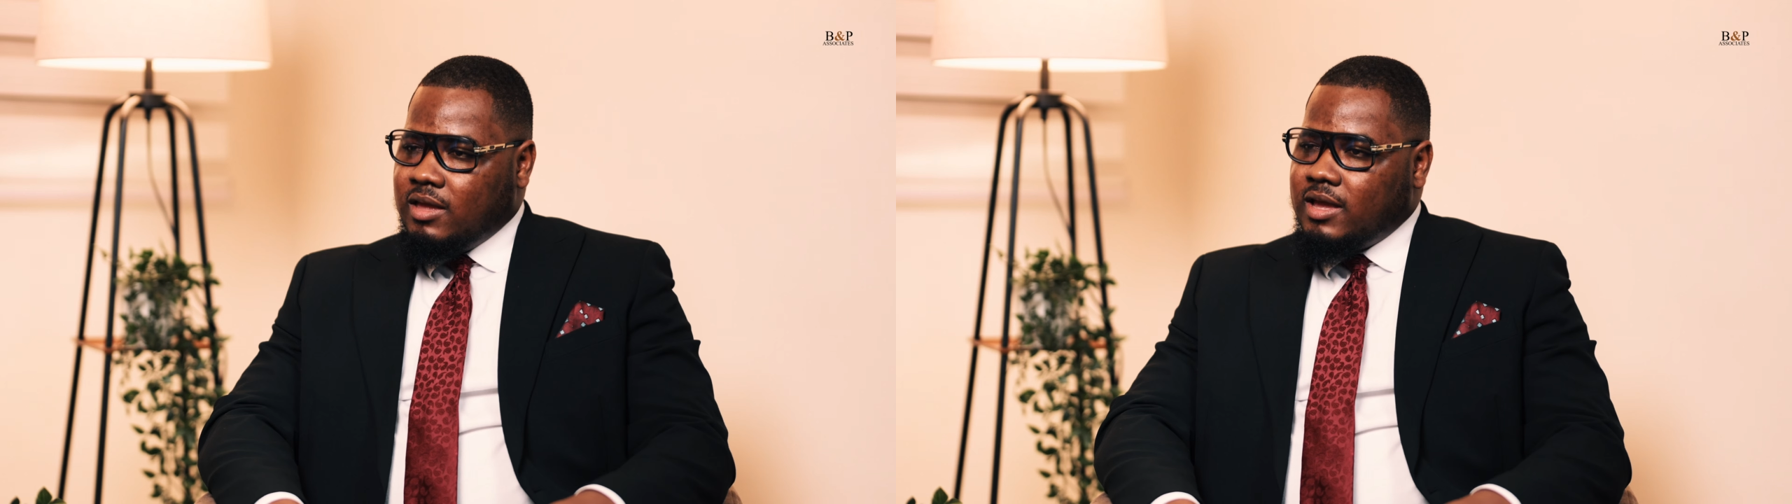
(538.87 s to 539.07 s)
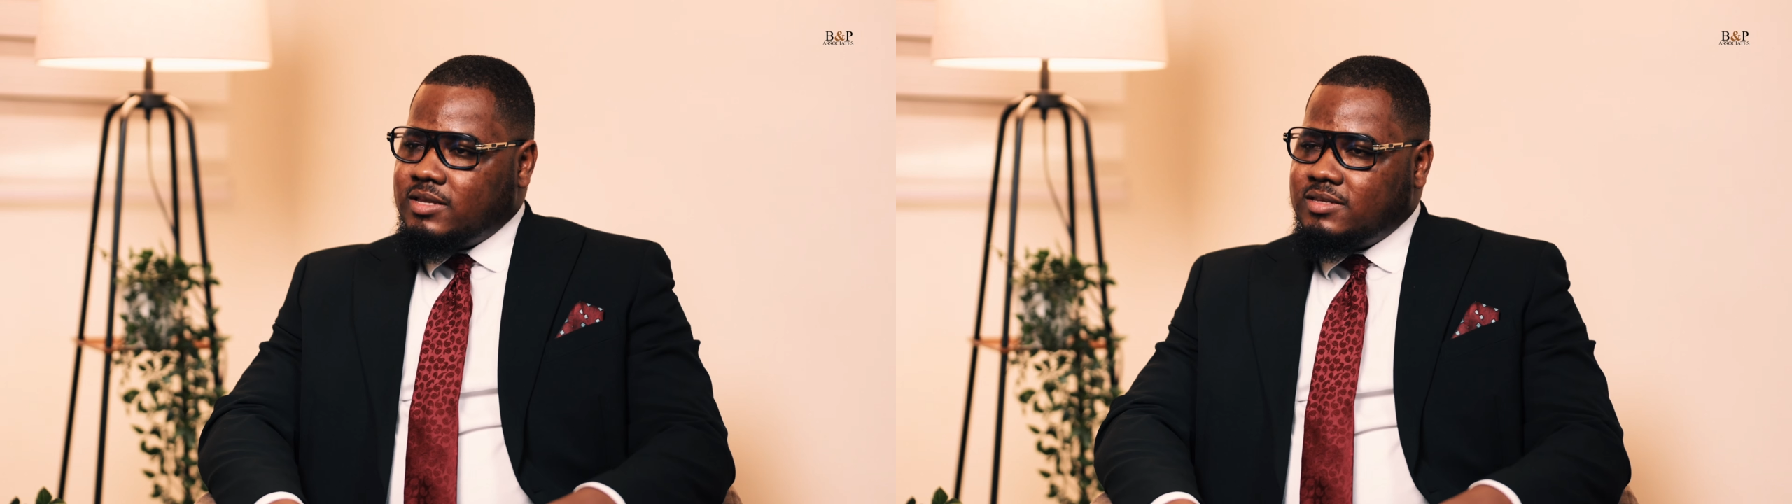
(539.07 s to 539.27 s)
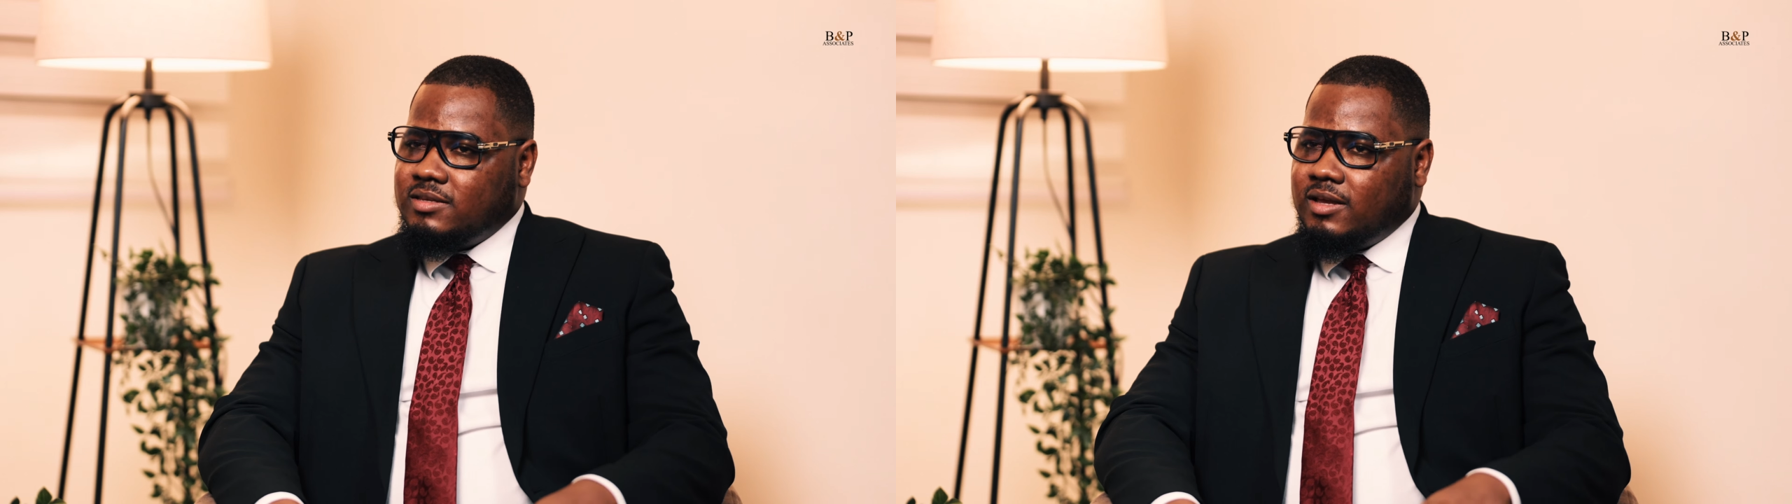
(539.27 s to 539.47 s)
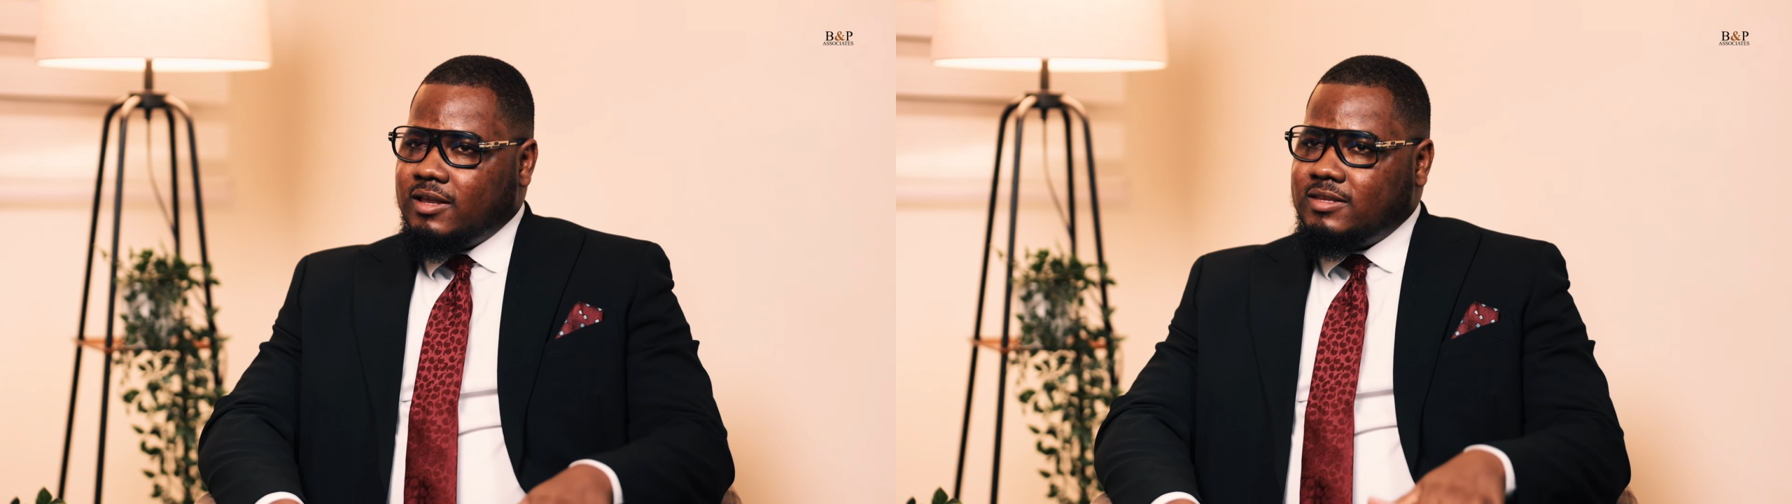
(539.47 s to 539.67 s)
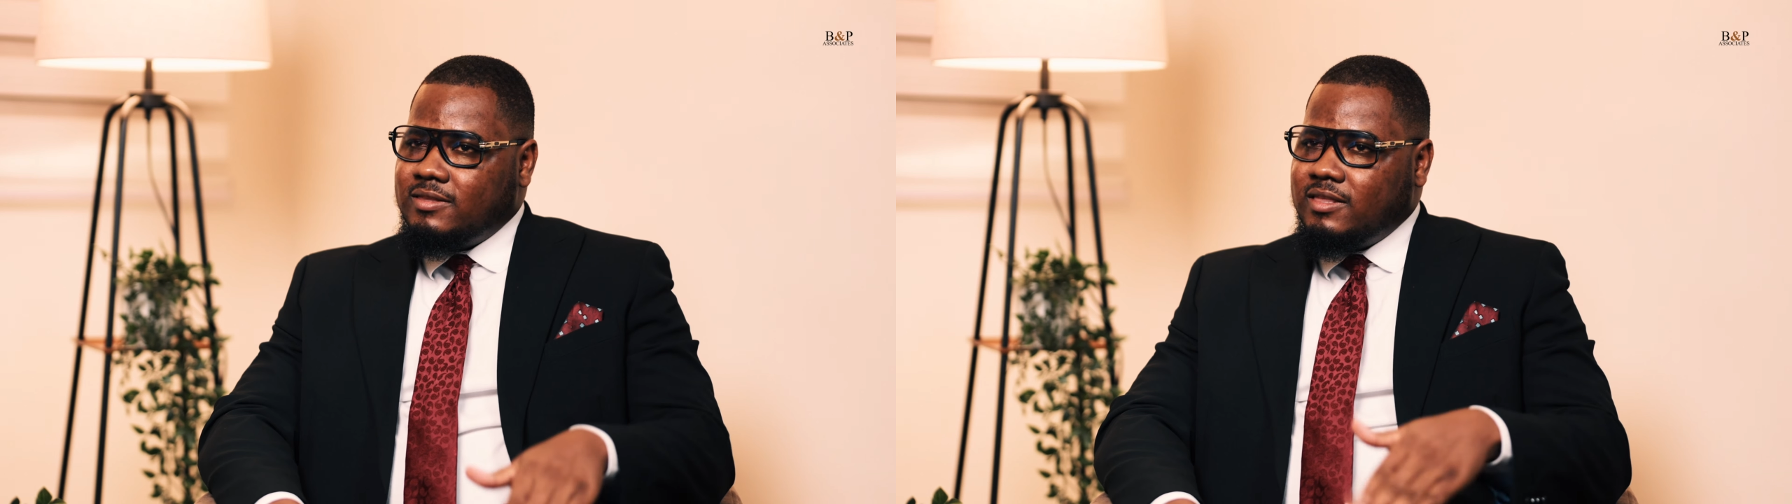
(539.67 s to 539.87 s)

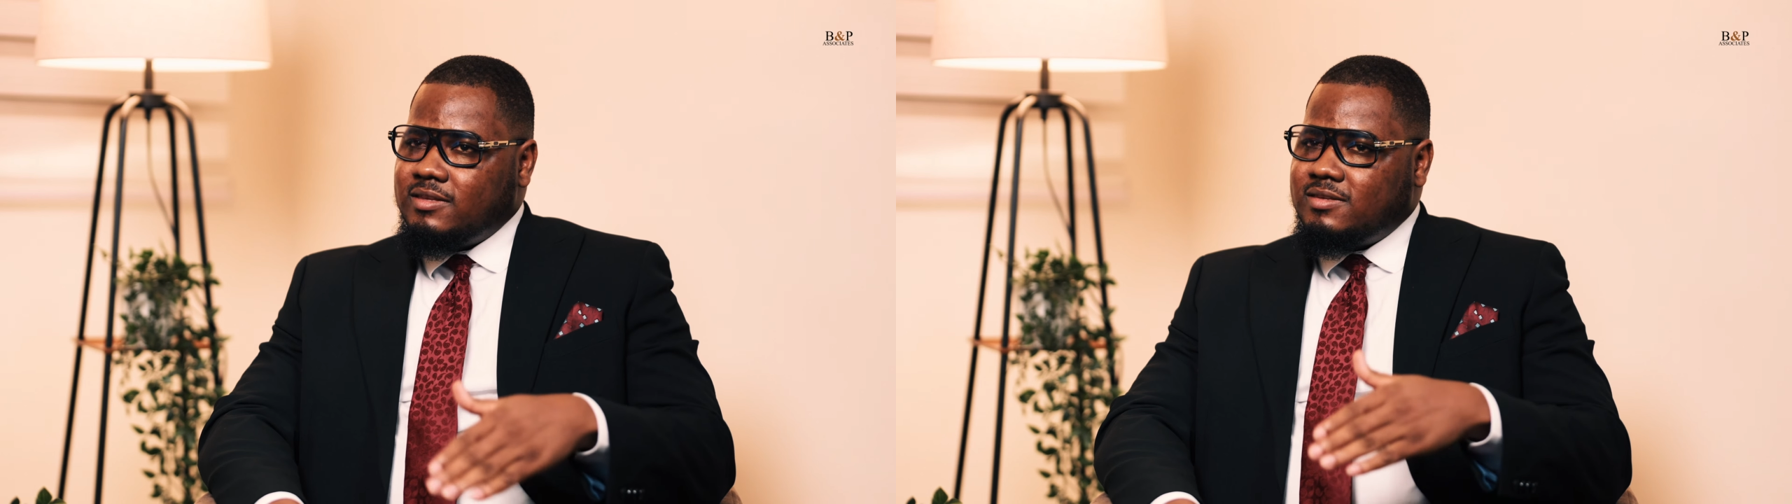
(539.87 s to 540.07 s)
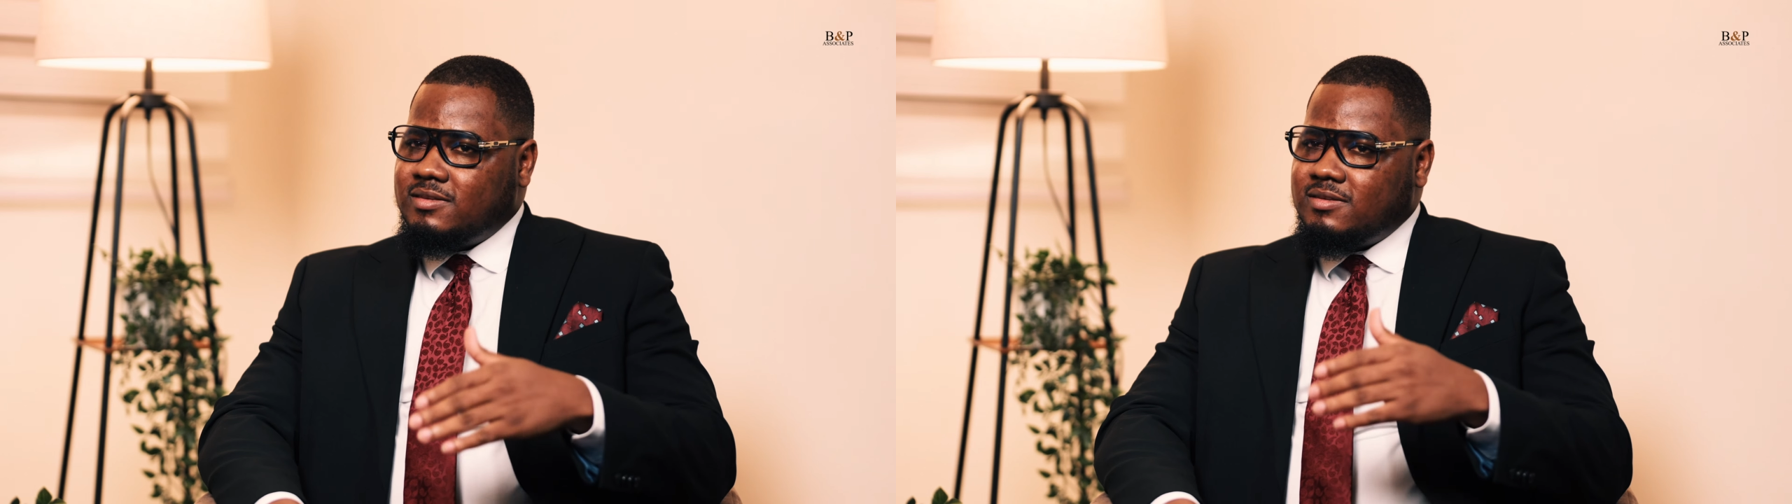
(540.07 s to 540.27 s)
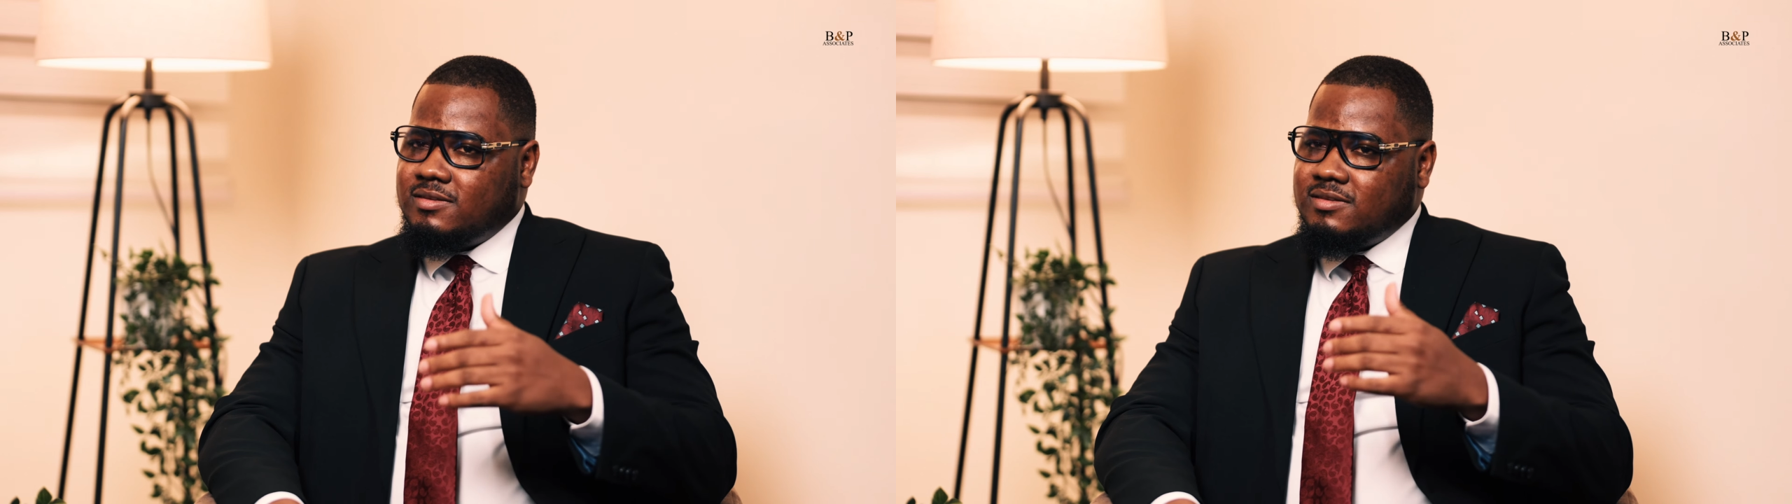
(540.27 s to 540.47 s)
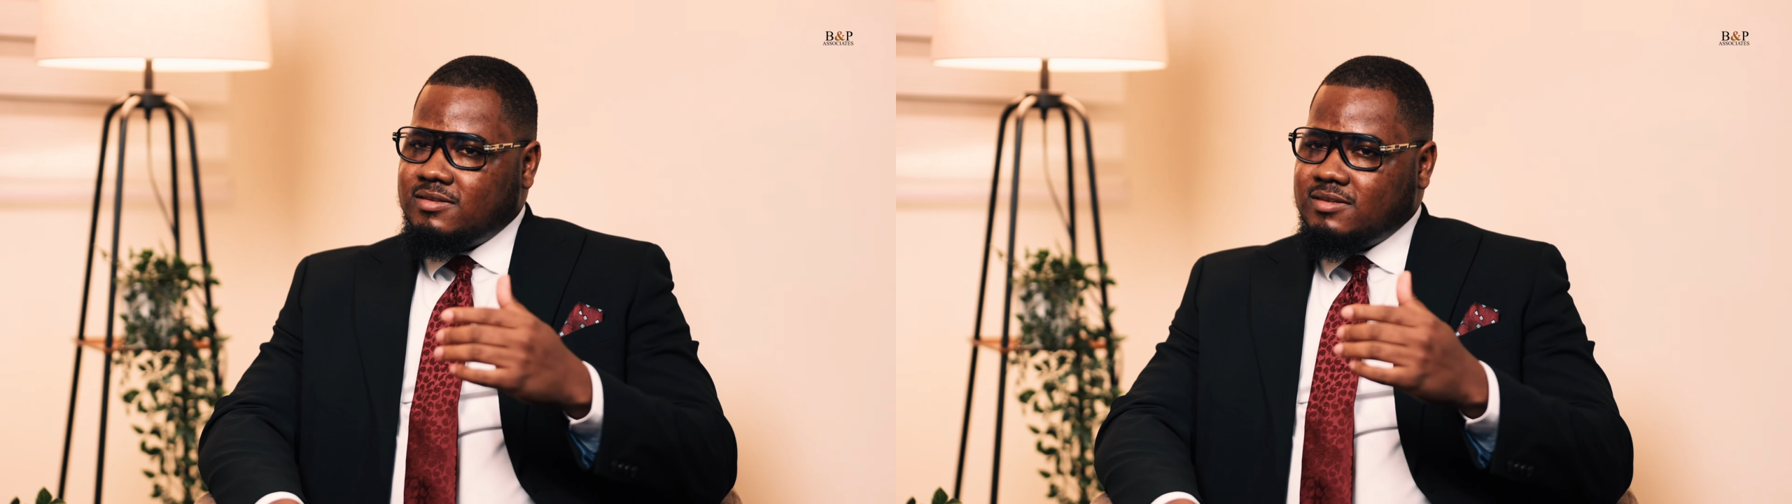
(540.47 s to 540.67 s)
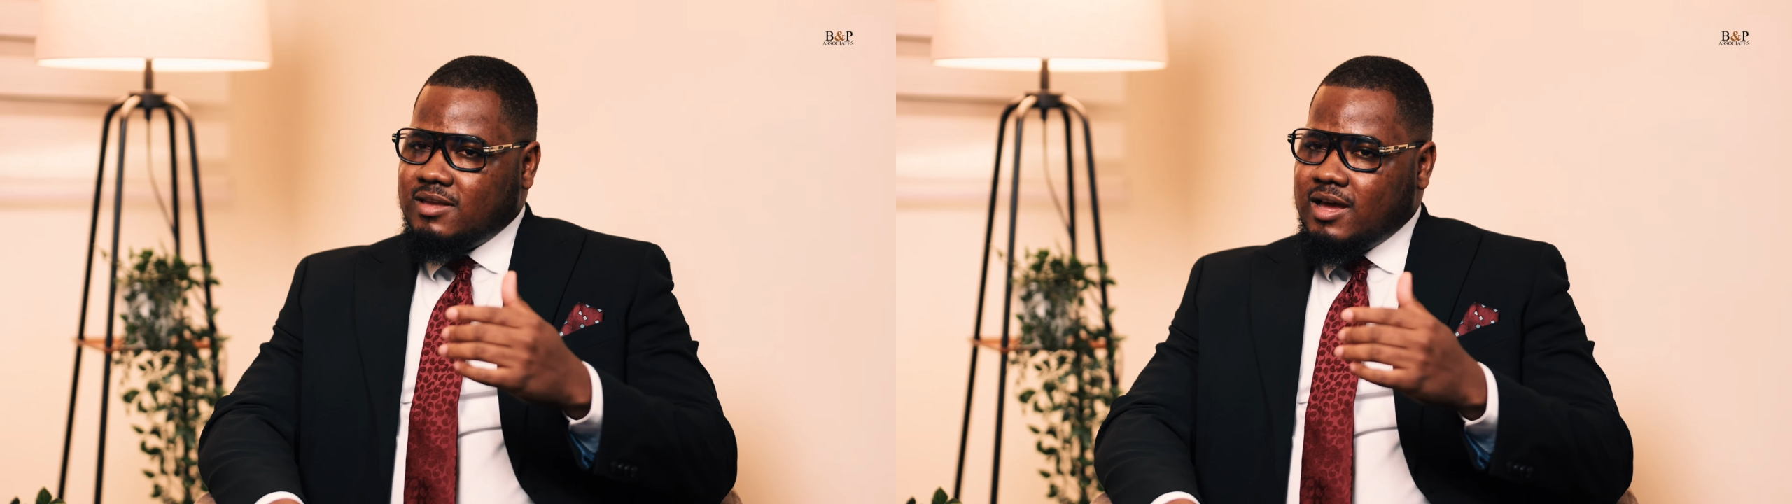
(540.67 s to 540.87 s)
Yes. This